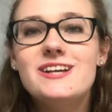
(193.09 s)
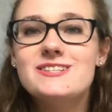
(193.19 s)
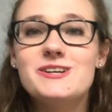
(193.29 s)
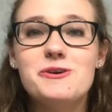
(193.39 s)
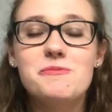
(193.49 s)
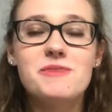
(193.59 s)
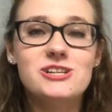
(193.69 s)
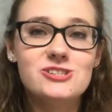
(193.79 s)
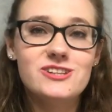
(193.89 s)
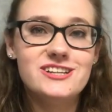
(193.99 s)
So make
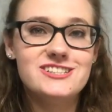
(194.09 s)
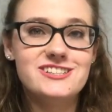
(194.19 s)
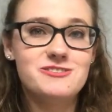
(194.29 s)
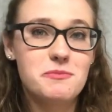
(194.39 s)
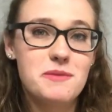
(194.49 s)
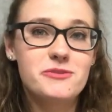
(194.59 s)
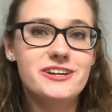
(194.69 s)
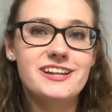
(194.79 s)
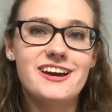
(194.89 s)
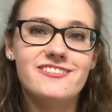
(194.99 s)
sure that you're
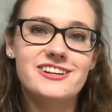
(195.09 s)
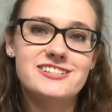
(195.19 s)
remembering that when